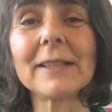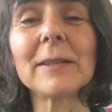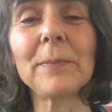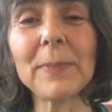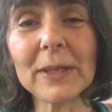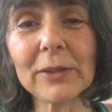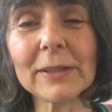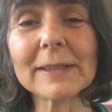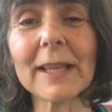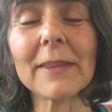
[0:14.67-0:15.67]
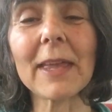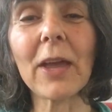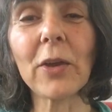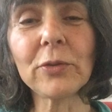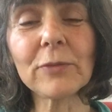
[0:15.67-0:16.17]
to build
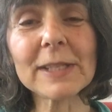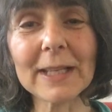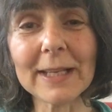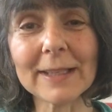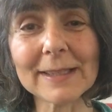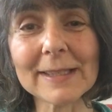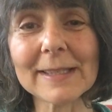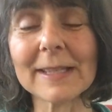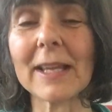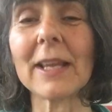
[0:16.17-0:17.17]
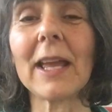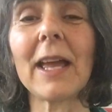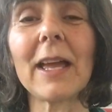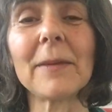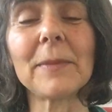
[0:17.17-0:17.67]
their own resilience
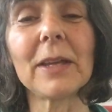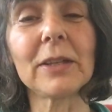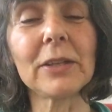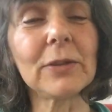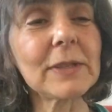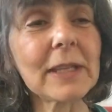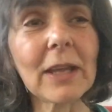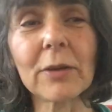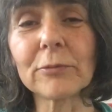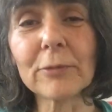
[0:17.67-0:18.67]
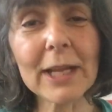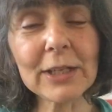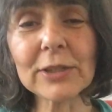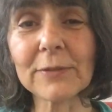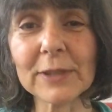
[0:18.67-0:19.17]
um, using a
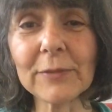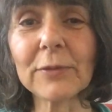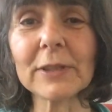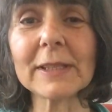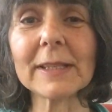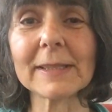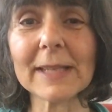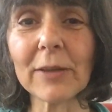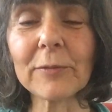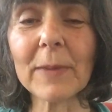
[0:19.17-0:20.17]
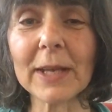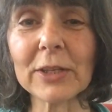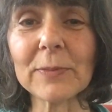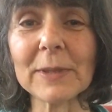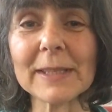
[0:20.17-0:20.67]
range of different self
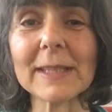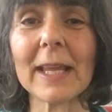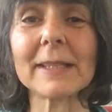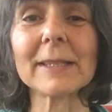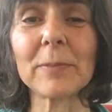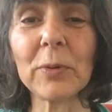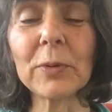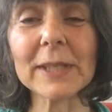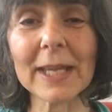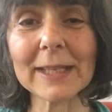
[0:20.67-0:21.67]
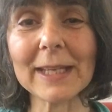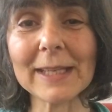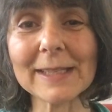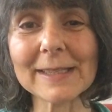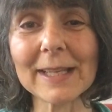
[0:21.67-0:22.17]
management and support
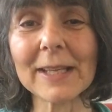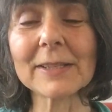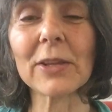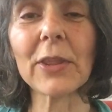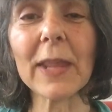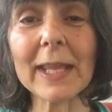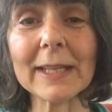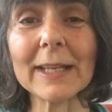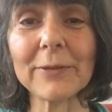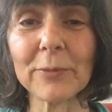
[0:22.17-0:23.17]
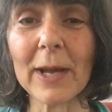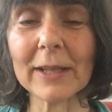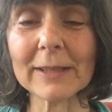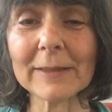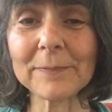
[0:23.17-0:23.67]
techniques so that they can live
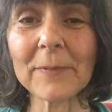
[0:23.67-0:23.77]
well.